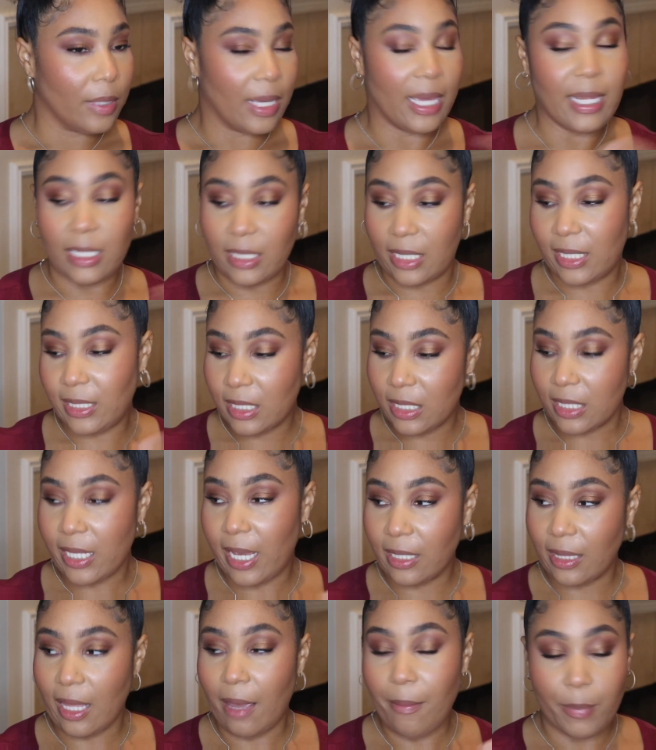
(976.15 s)
And it doesn't
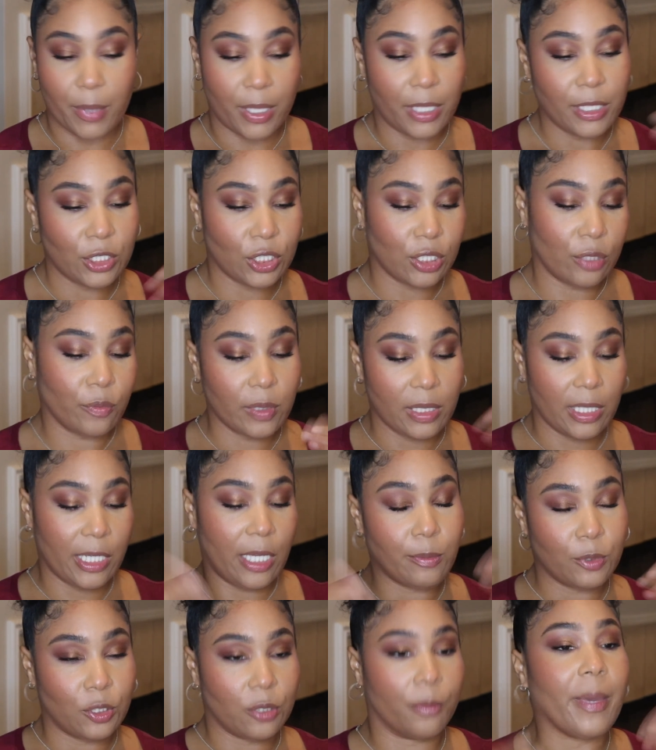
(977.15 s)
take that much. It really
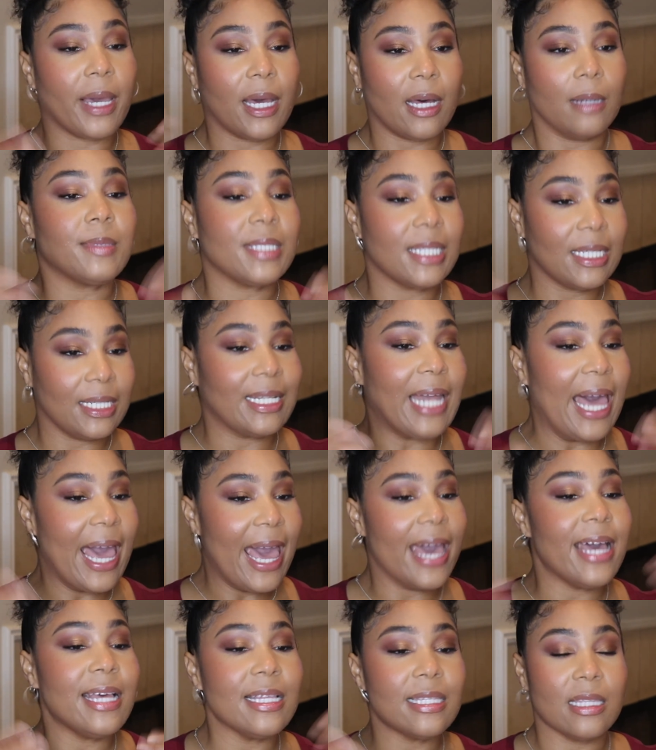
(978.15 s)
helps your makeup to
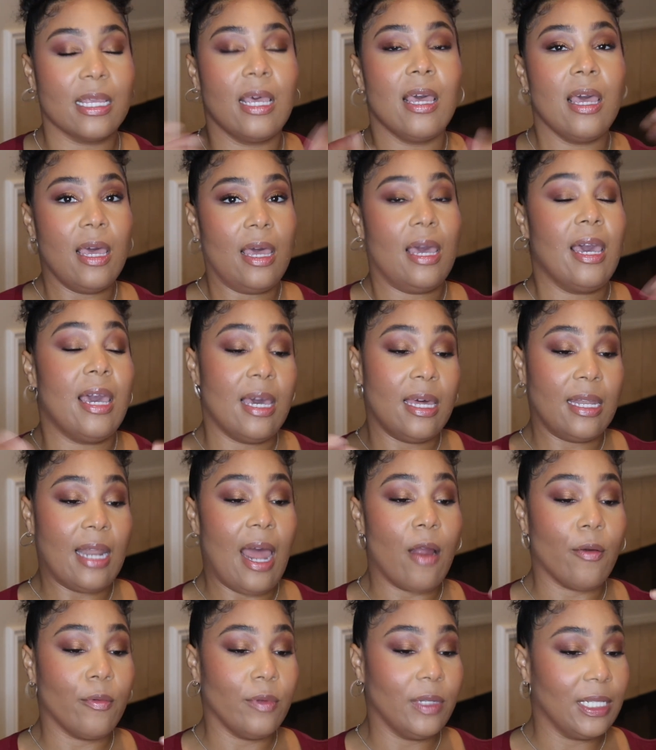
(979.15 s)
last, and
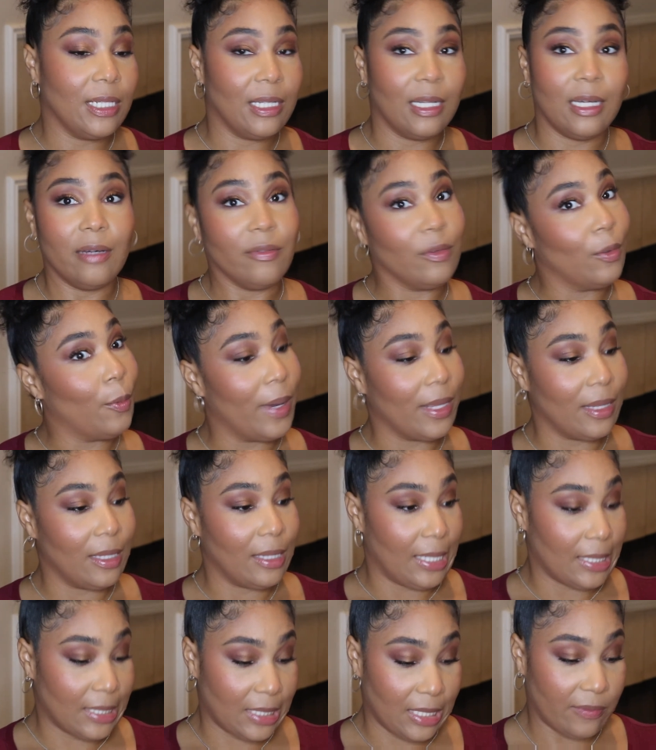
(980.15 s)
I really love the way
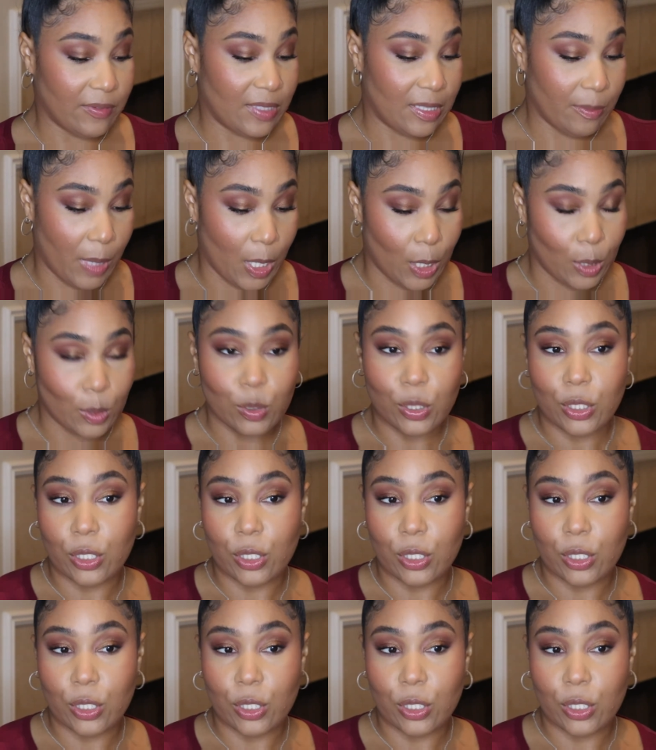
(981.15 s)
that that stuff smells.